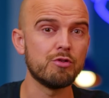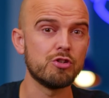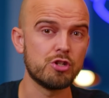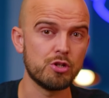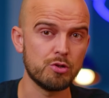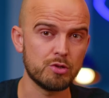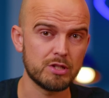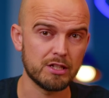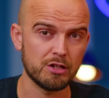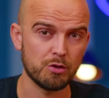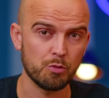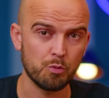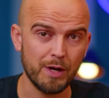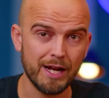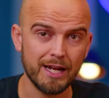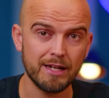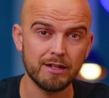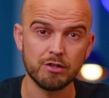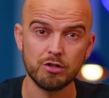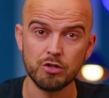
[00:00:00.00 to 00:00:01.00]
reducing the
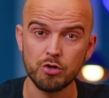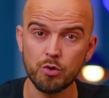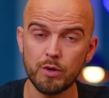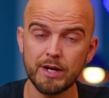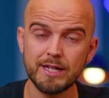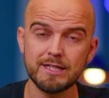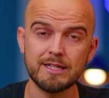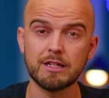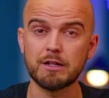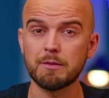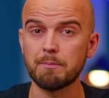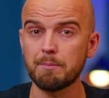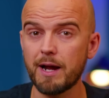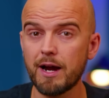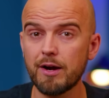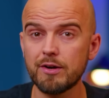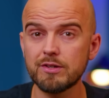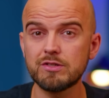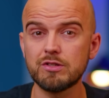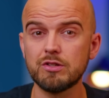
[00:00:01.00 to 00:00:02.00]
wind and noise in
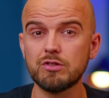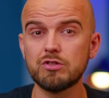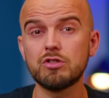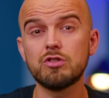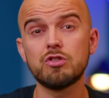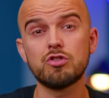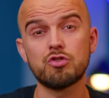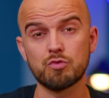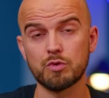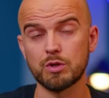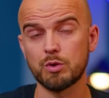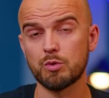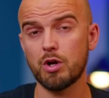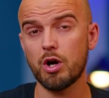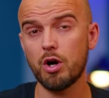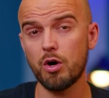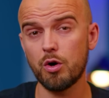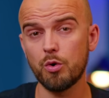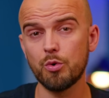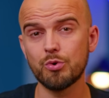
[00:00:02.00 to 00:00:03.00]
comparison to the drilled
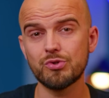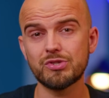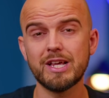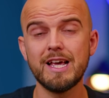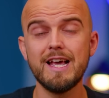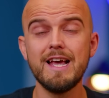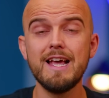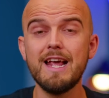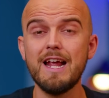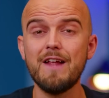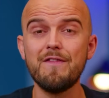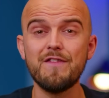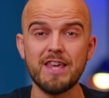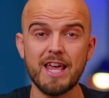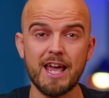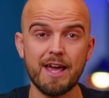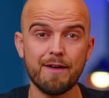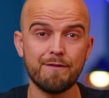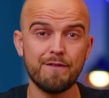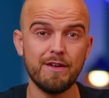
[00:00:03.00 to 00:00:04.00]
holes in
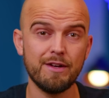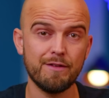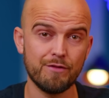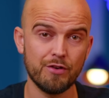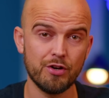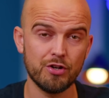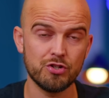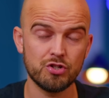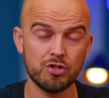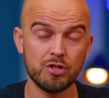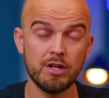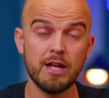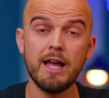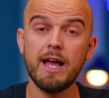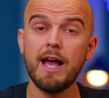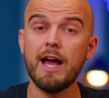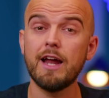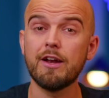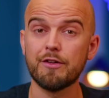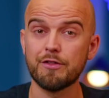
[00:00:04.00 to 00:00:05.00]
the AirFit version
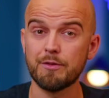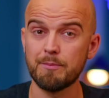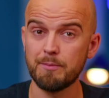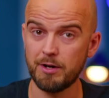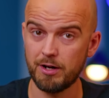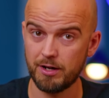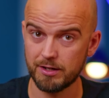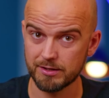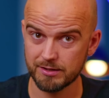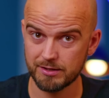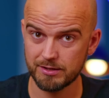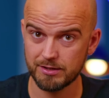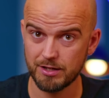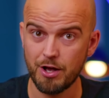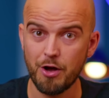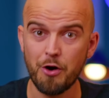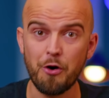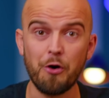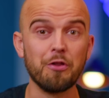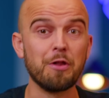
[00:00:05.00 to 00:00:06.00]
and other masks.
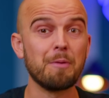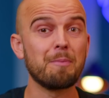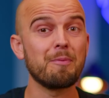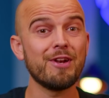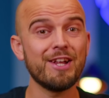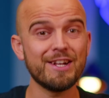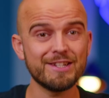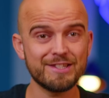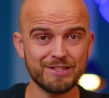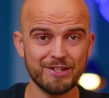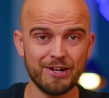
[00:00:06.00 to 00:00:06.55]
On the plus